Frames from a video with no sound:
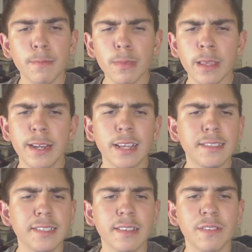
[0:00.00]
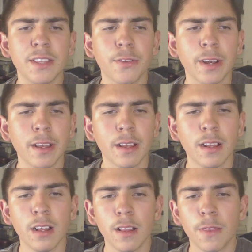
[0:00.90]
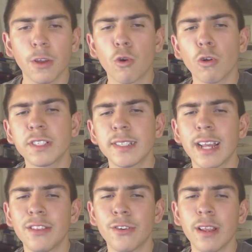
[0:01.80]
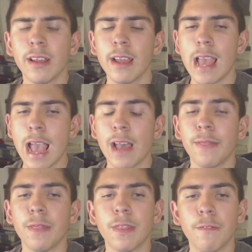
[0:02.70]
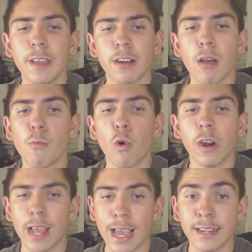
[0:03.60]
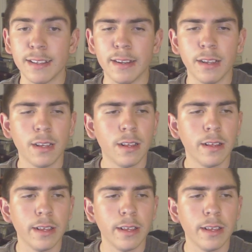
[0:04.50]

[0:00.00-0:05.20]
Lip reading: In 1973, the gold standard and the Vietnam War ended.